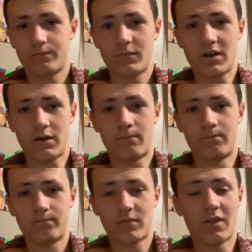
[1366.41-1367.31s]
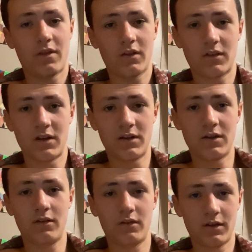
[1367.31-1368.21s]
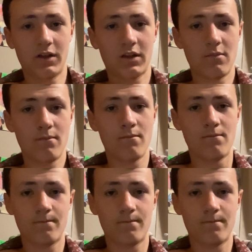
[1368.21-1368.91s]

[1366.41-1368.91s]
yeah, I think then I can